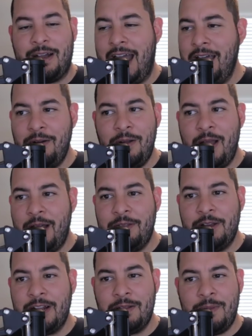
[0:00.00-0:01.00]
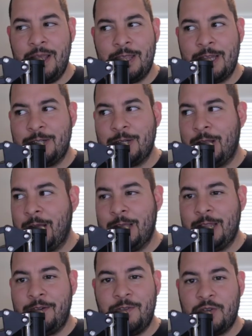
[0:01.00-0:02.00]
I don't know how they're going to make that July
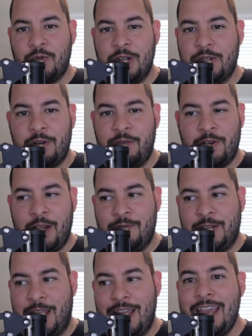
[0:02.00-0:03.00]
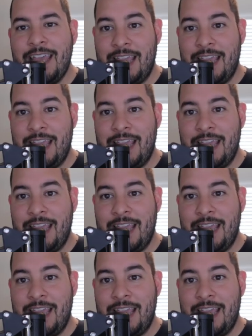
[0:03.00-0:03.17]
11, 2025 date.